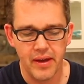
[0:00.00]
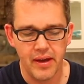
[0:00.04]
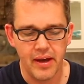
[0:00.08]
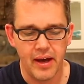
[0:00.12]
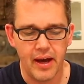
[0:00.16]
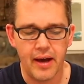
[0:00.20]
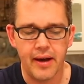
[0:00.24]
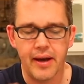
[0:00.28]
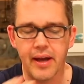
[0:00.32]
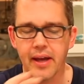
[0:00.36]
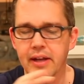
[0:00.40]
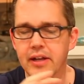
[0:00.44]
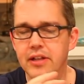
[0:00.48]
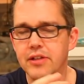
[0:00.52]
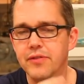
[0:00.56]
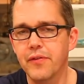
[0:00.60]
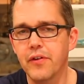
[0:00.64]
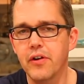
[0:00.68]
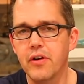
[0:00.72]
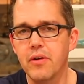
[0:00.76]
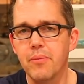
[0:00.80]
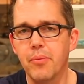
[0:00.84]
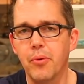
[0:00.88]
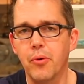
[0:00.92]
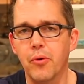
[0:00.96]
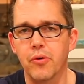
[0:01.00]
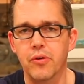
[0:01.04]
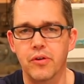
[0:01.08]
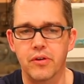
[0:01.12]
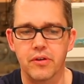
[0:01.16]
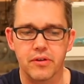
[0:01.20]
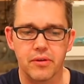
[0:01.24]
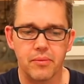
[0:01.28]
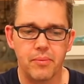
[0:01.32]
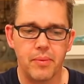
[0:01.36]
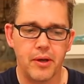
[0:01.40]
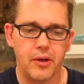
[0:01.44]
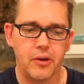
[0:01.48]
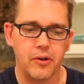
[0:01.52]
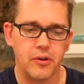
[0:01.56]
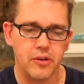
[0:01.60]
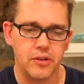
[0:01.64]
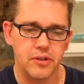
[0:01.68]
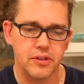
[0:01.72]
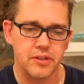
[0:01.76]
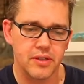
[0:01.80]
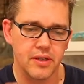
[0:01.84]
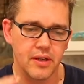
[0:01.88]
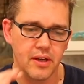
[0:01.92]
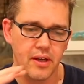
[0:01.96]
Uh, and it's very important
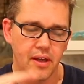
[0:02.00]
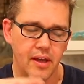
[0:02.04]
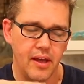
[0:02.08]
because